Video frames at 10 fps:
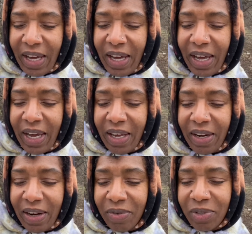and
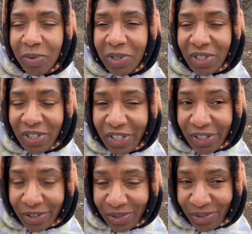I was almost in
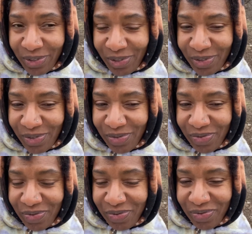tears.
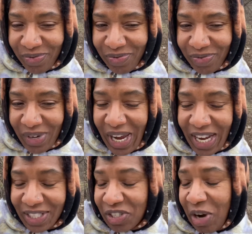I
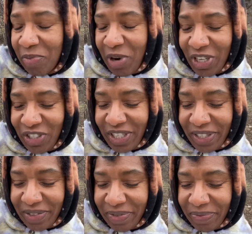had to stop watching
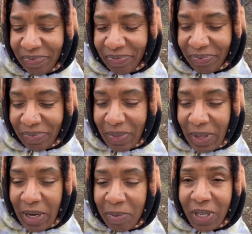
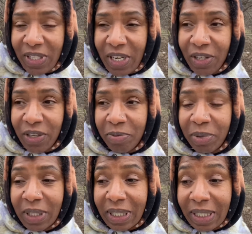it because I couldn't
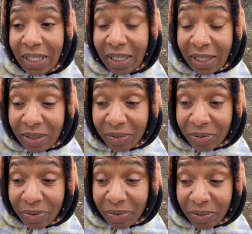believe
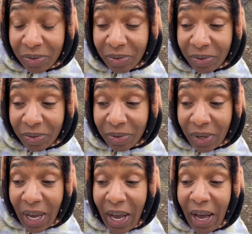
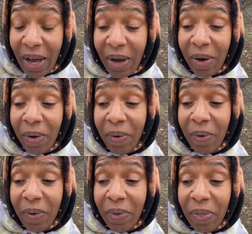how
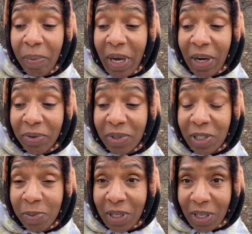the man was
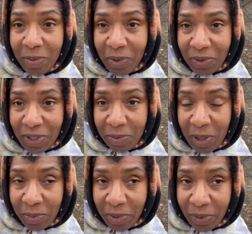speaking about these
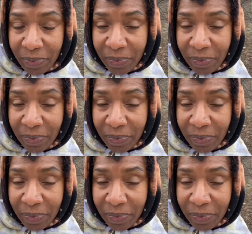people.